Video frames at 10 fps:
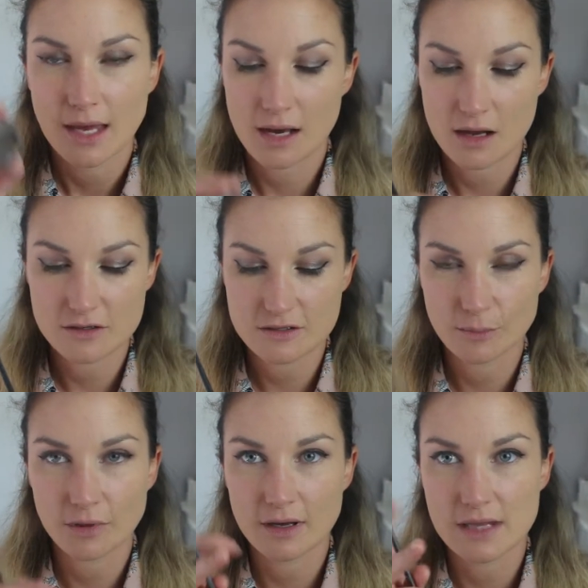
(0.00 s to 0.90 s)
And I just
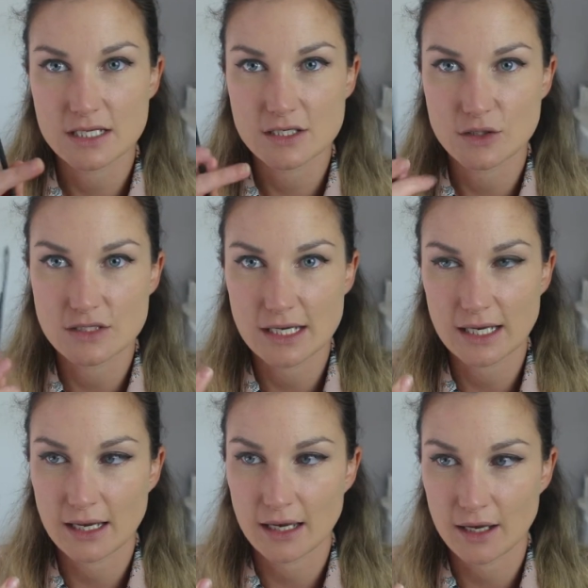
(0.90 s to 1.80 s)
apply this
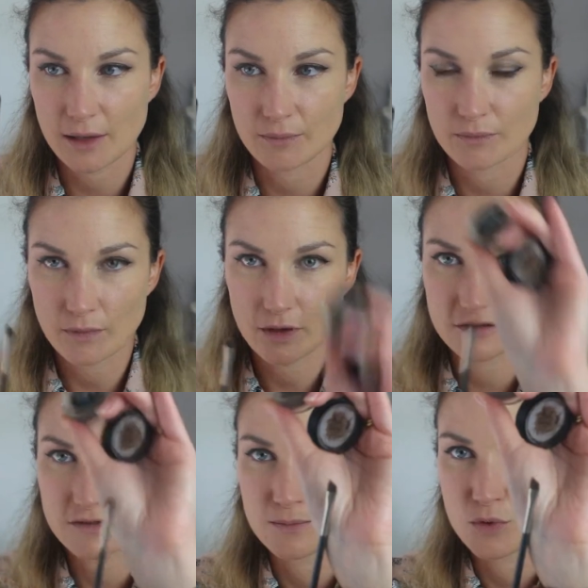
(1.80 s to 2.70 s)
using a
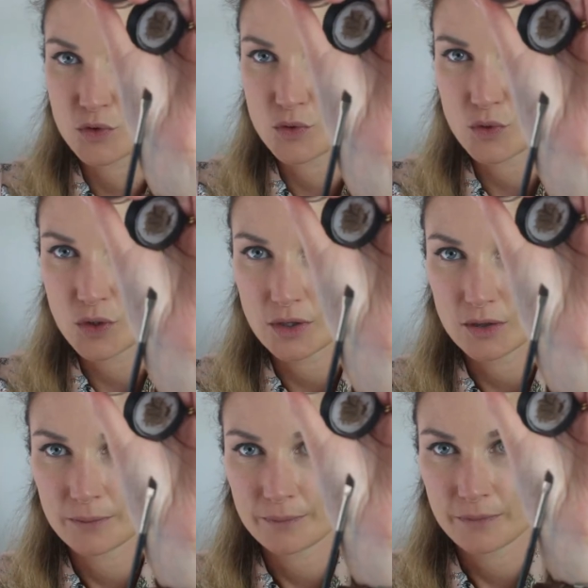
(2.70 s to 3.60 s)
small
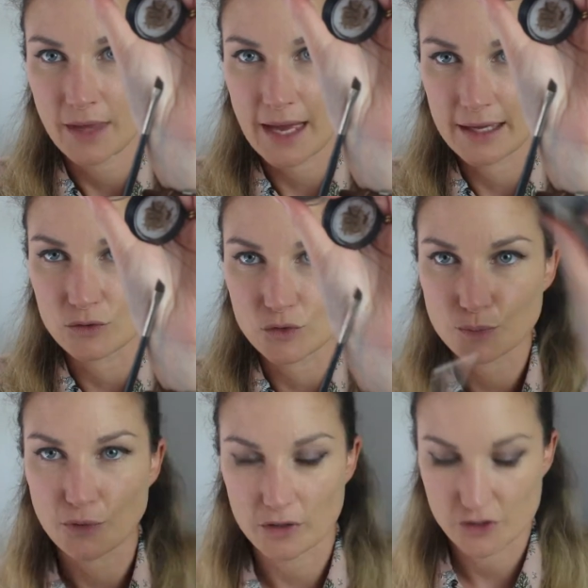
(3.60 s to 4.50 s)
angled
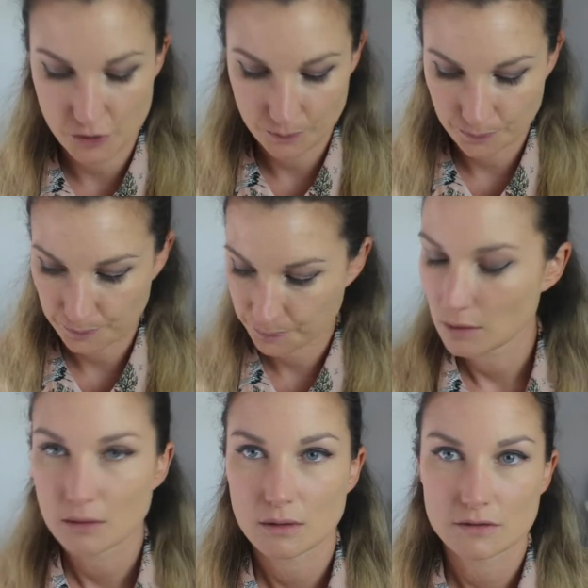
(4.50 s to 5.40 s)
brush.
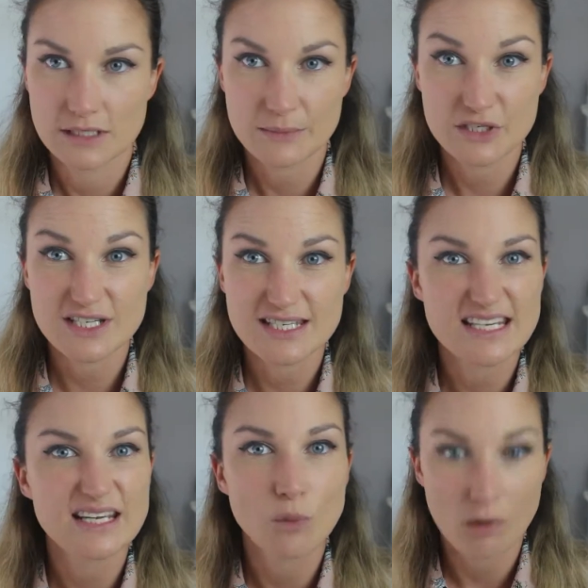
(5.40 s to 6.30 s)
Let me just
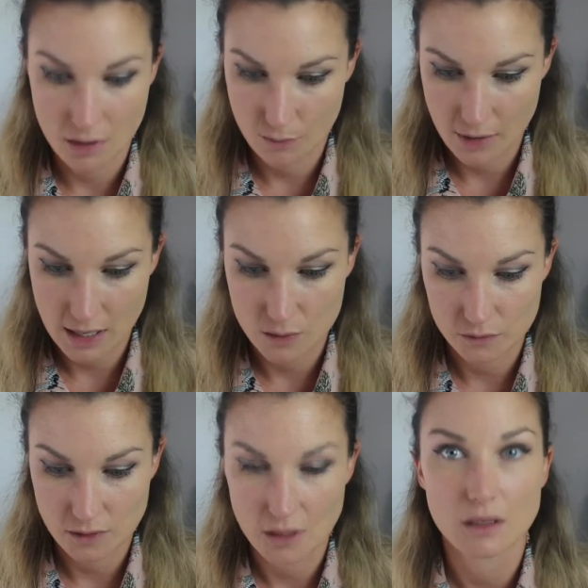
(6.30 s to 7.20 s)
see what her
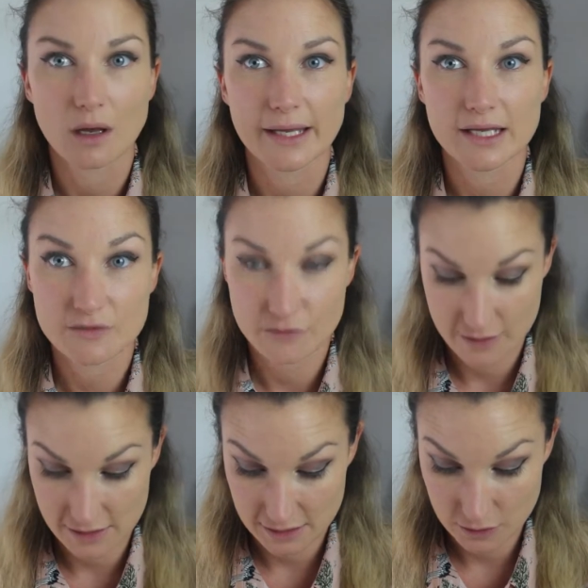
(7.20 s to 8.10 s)
brows are like for
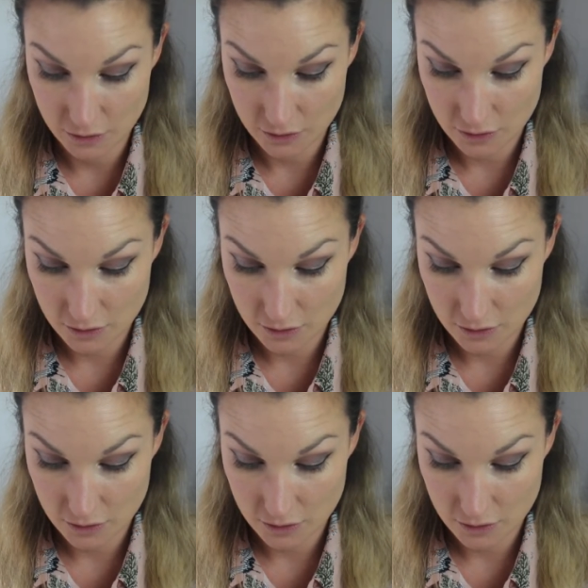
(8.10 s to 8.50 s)
this look.